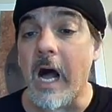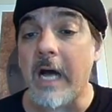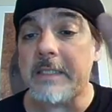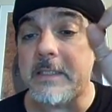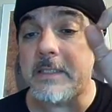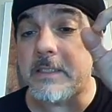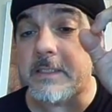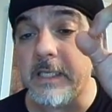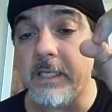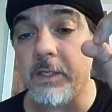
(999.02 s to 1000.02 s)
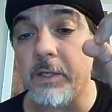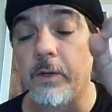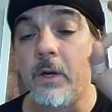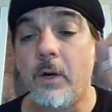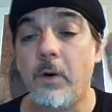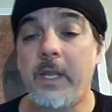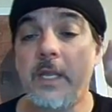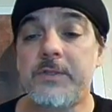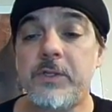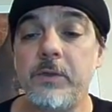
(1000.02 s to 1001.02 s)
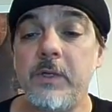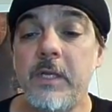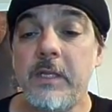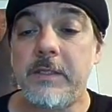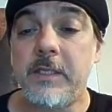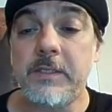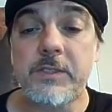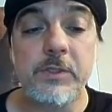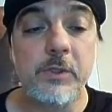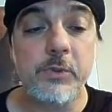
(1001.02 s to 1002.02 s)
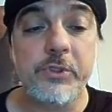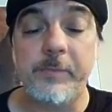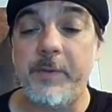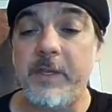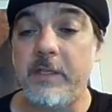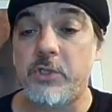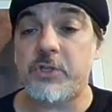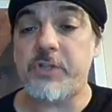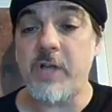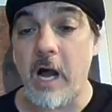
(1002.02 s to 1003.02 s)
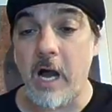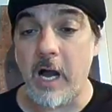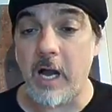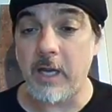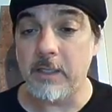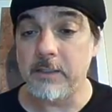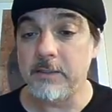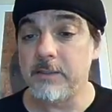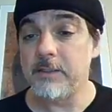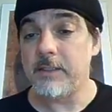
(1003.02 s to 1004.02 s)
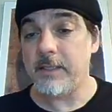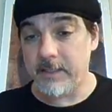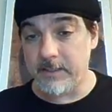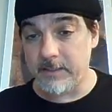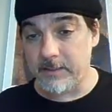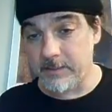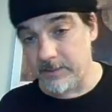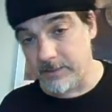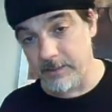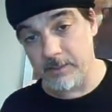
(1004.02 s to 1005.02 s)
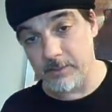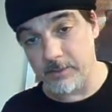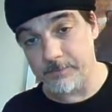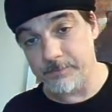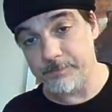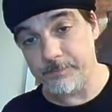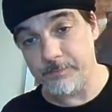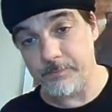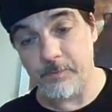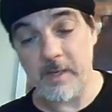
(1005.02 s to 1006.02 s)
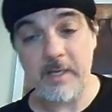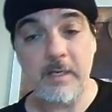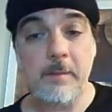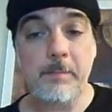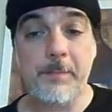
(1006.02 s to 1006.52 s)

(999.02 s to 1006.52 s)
Addio. Okay, so this used to be just a and dio, right?